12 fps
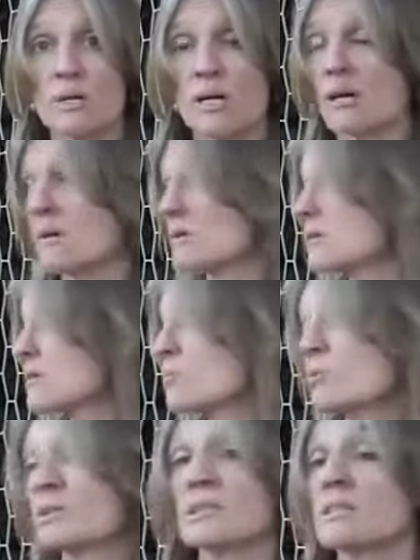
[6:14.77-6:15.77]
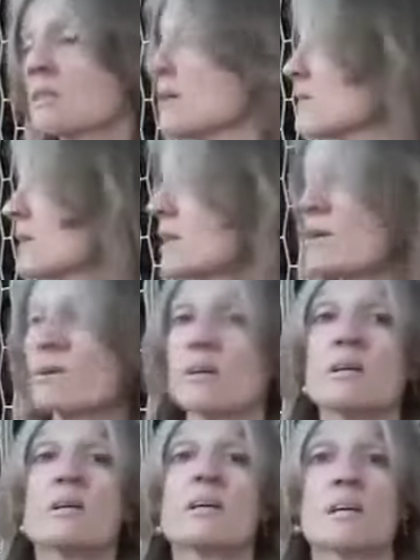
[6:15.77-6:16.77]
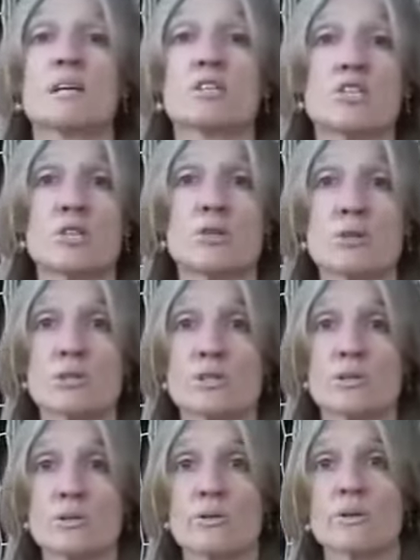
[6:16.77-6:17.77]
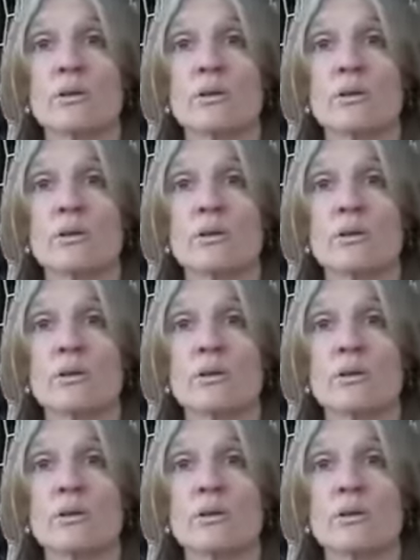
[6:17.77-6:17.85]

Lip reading: held in a prison cell here in Chigutu